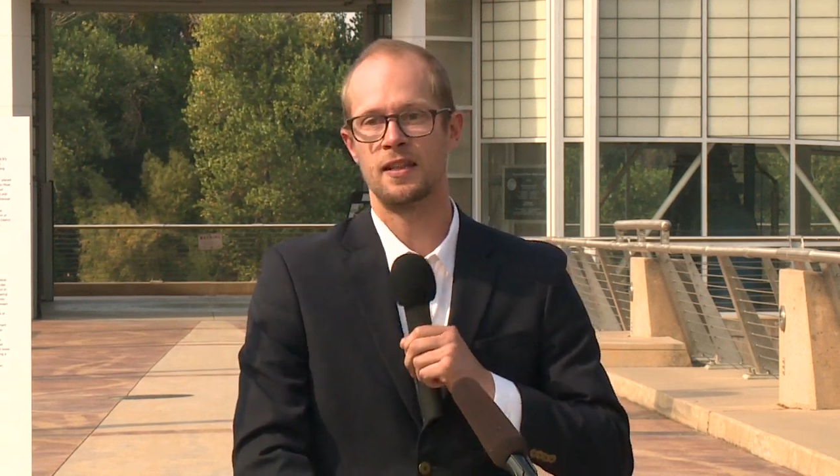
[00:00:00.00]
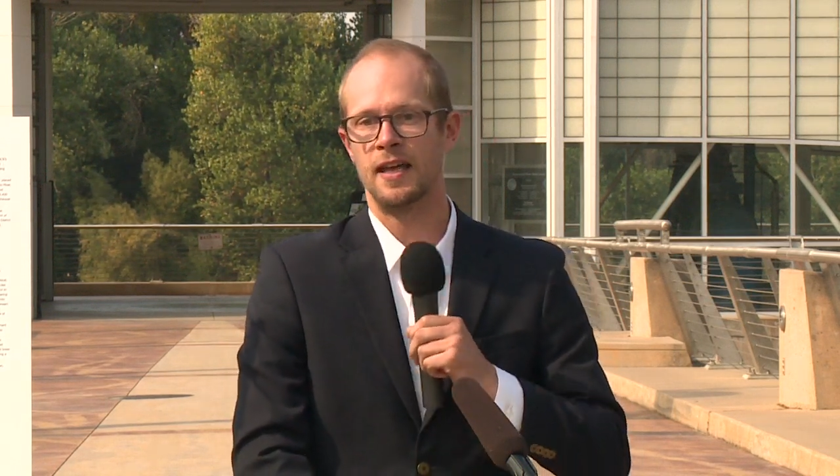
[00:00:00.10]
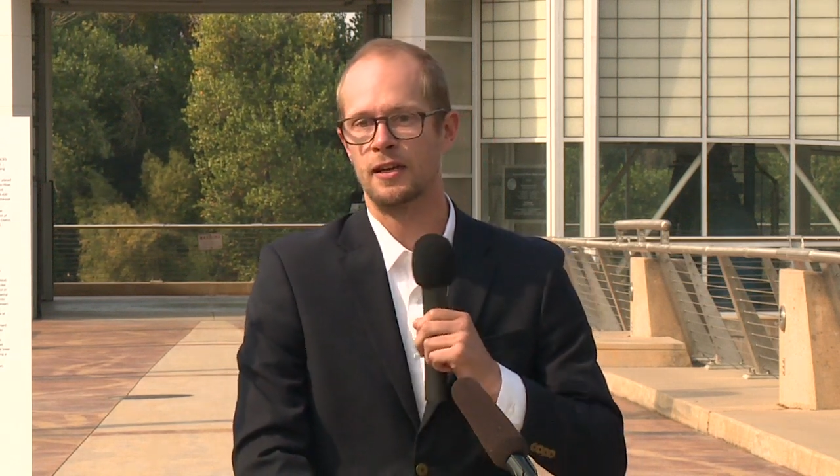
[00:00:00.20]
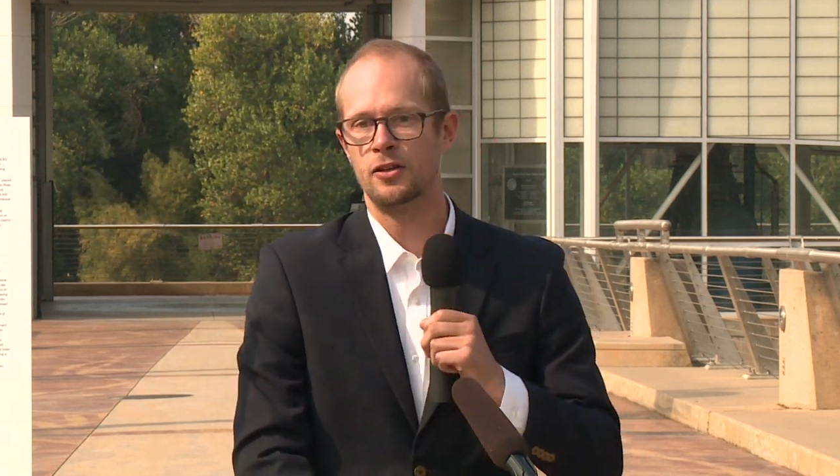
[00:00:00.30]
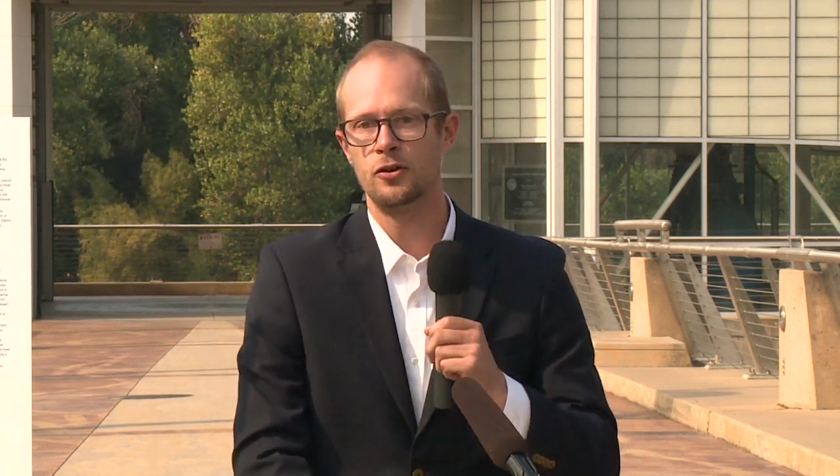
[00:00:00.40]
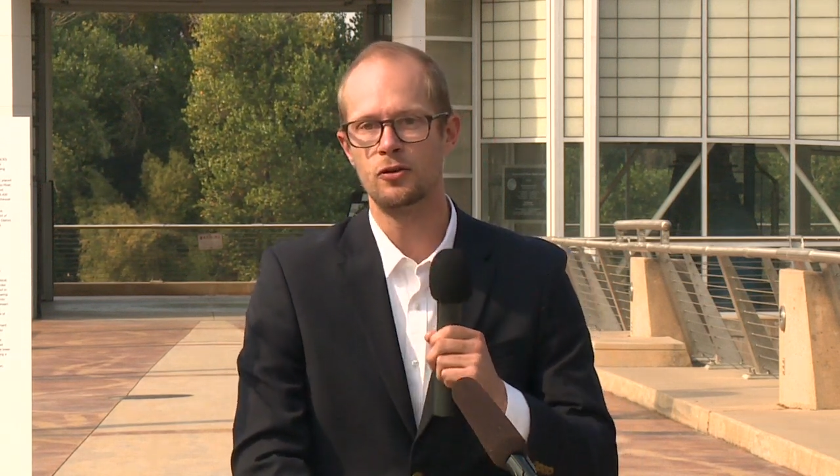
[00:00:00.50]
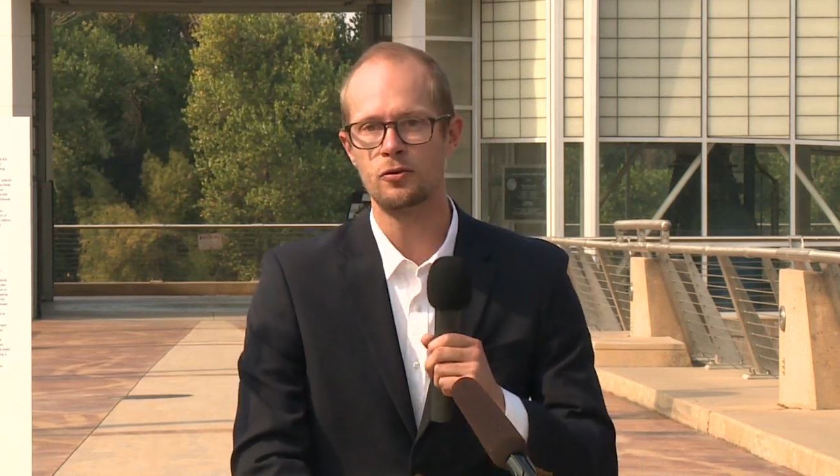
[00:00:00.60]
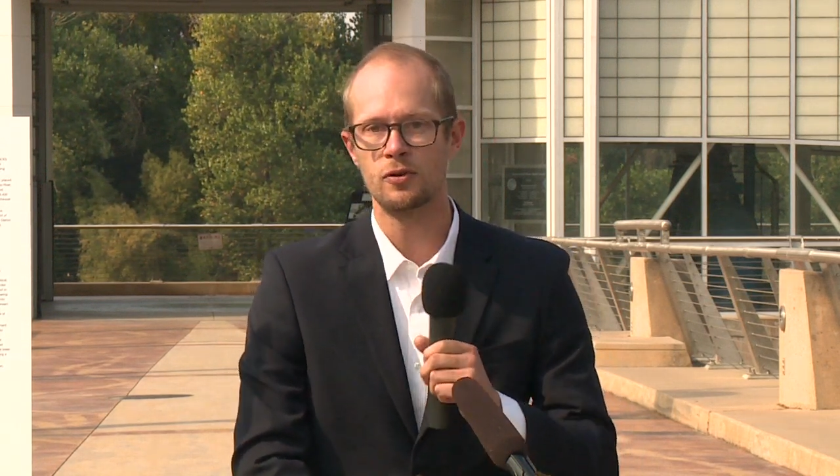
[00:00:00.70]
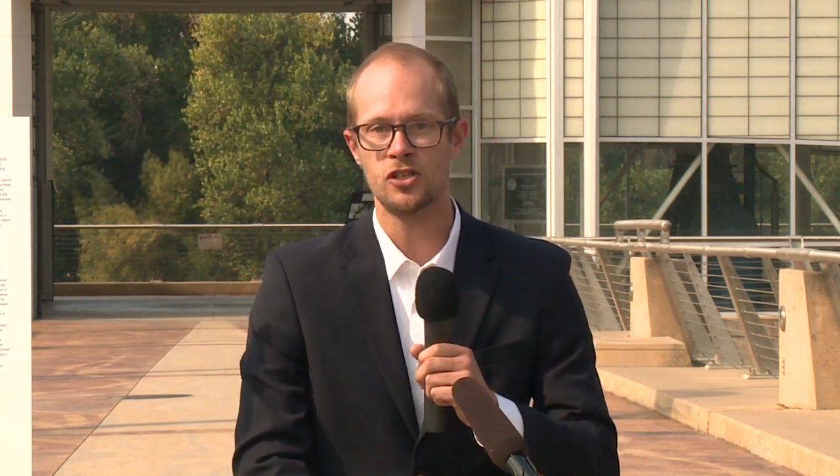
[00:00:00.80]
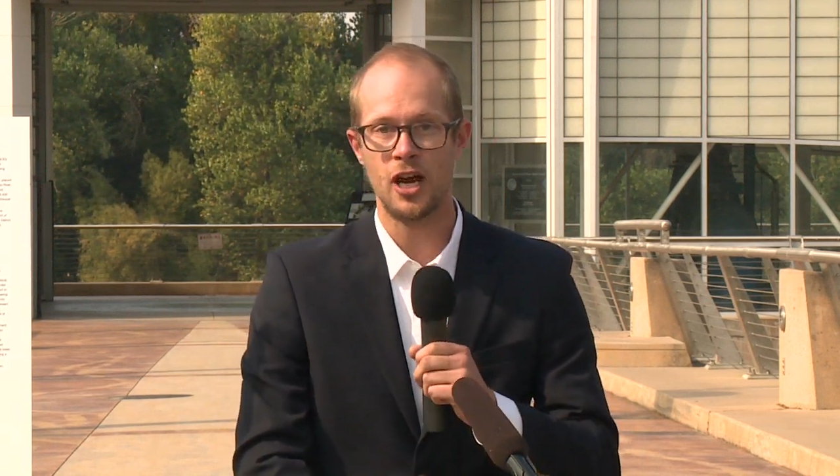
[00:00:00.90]
that
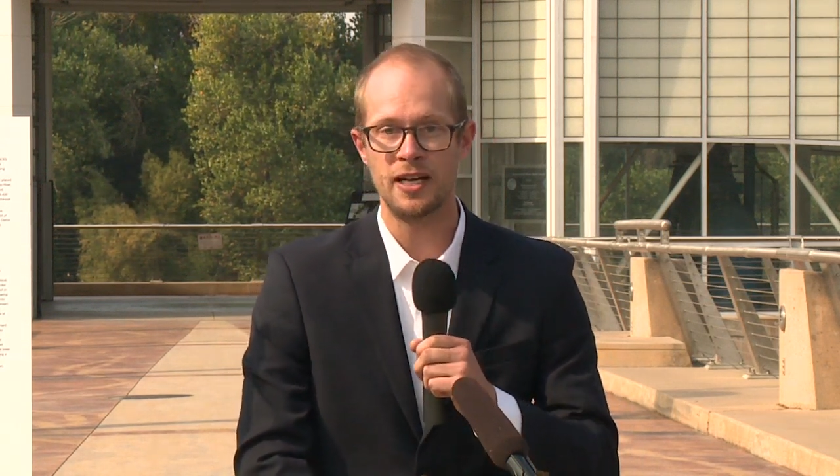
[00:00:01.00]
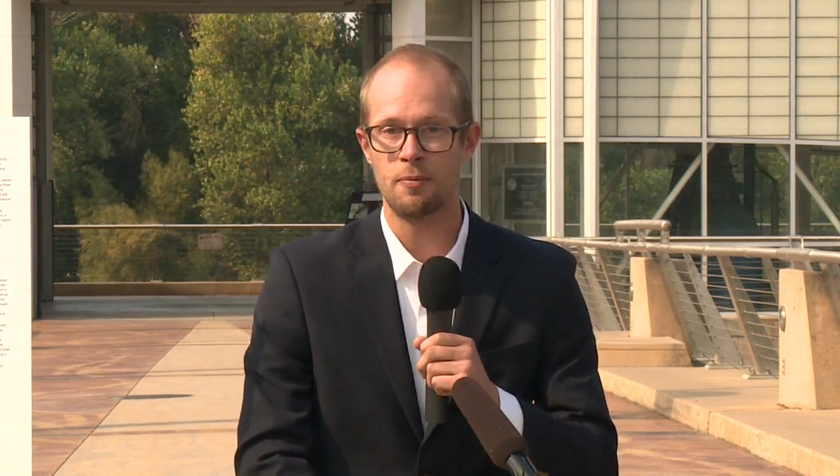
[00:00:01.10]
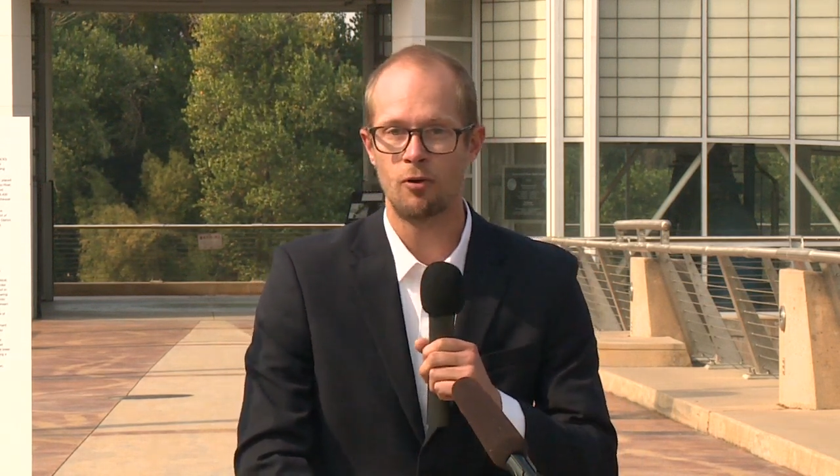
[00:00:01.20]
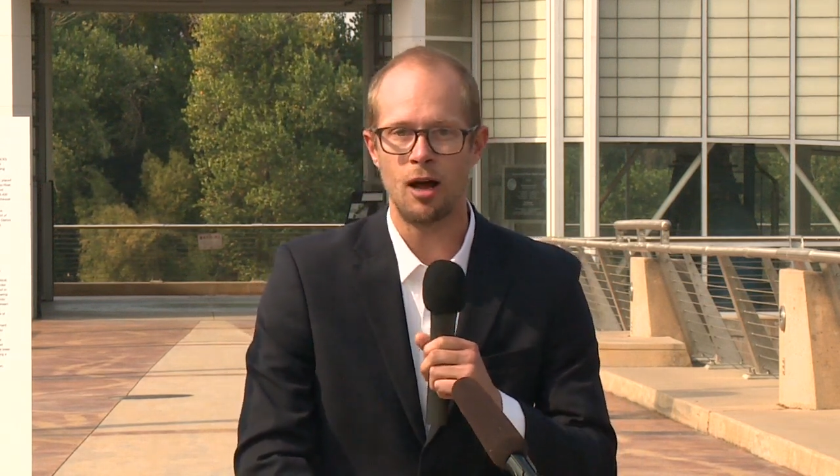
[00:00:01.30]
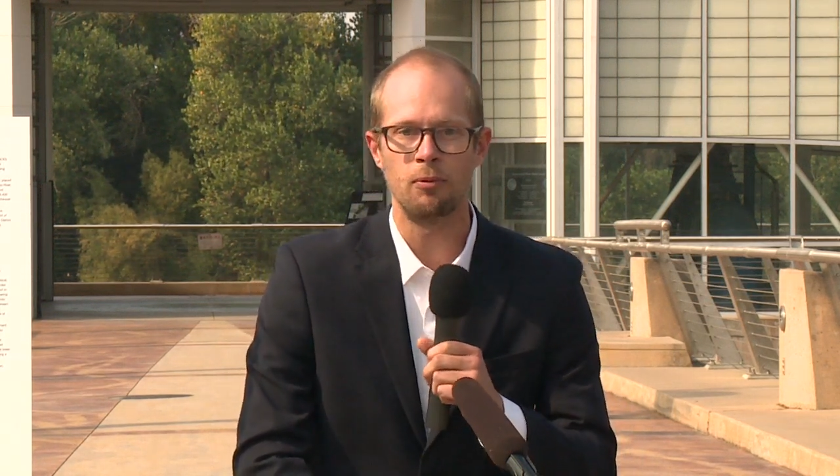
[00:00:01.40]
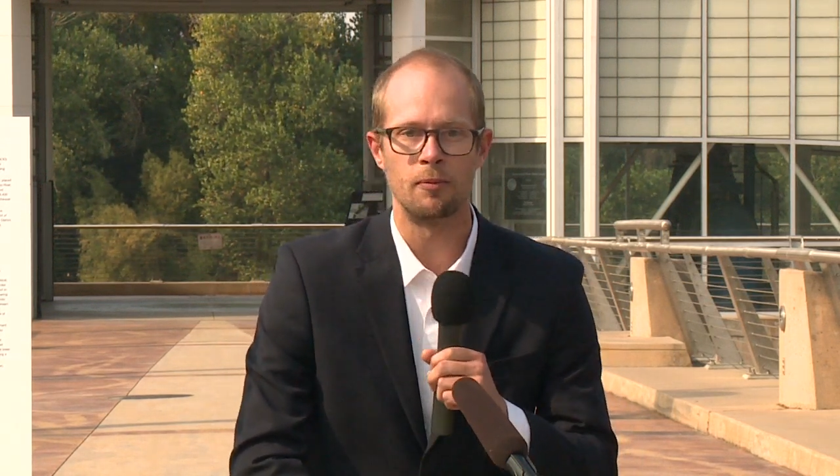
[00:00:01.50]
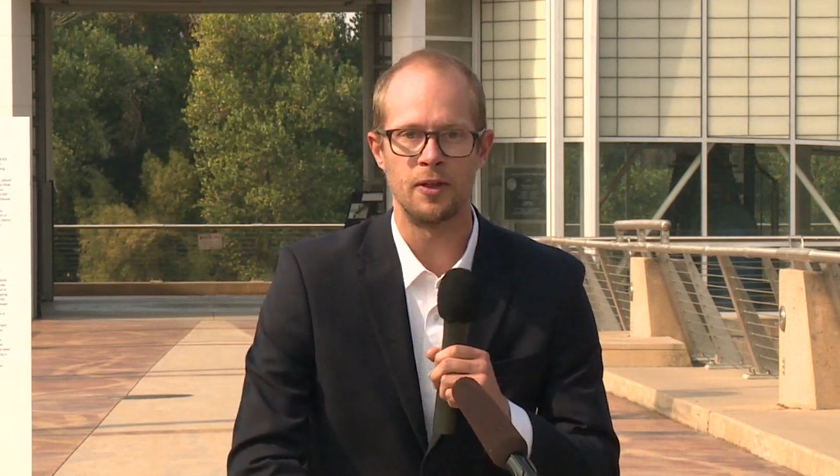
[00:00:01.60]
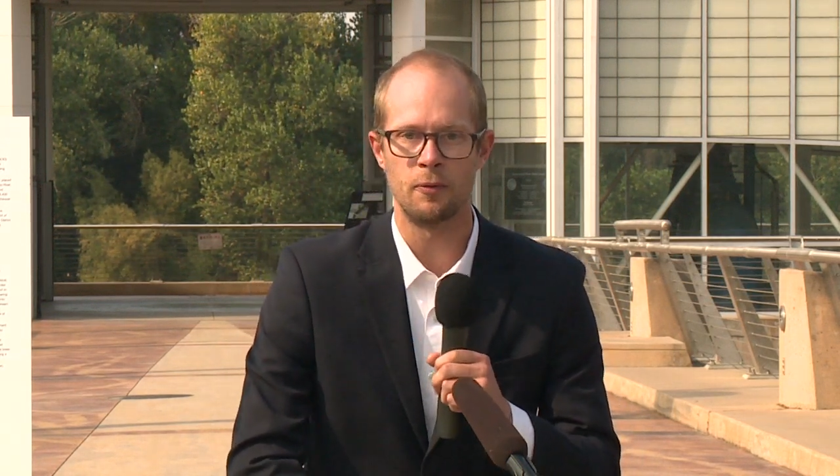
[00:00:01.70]
new shiny problem